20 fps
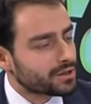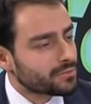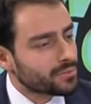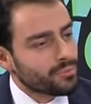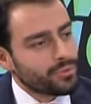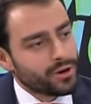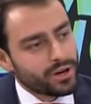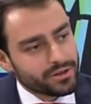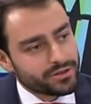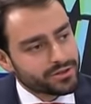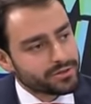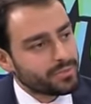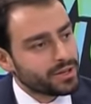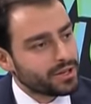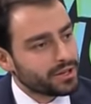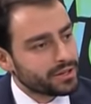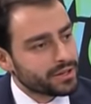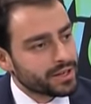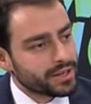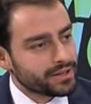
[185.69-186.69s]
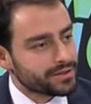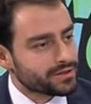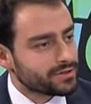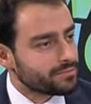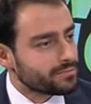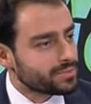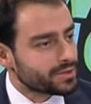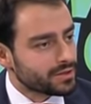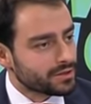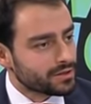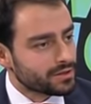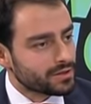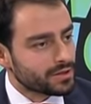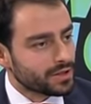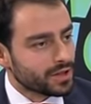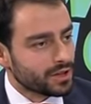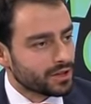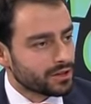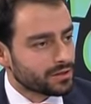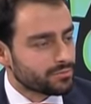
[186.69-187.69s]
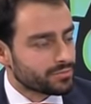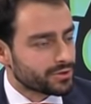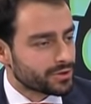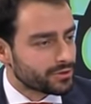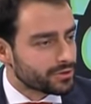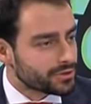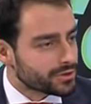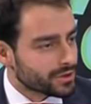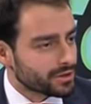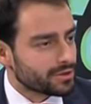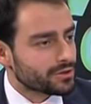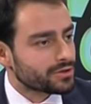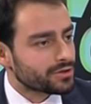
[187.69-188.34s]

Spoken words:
The Mapox mine hasn't been producing.